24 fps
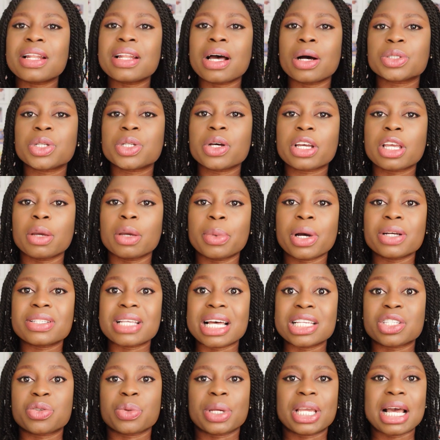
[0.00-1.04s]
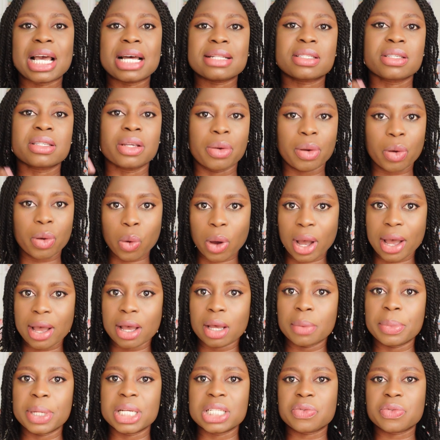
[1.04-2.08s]
I'll talk about as regards the
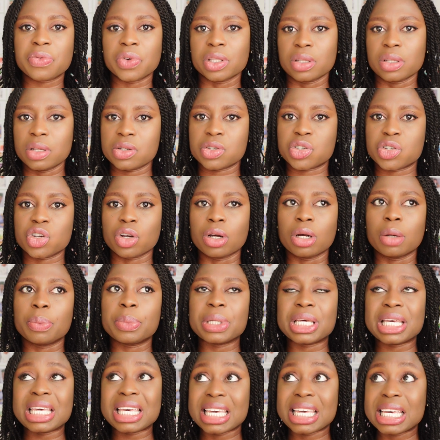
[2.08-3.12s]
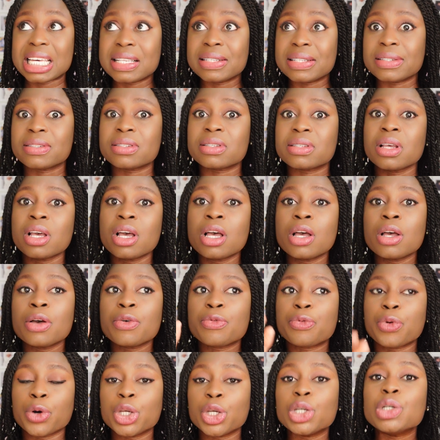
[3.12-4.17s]
requirement for this job is
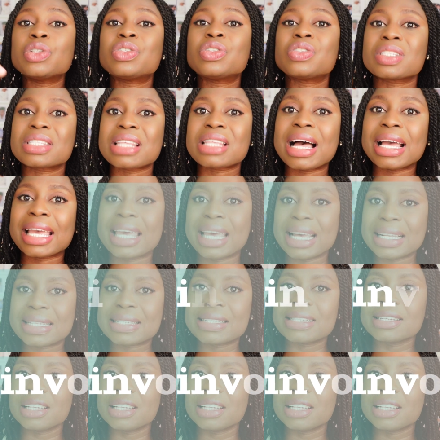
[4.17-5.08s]
for you to start getting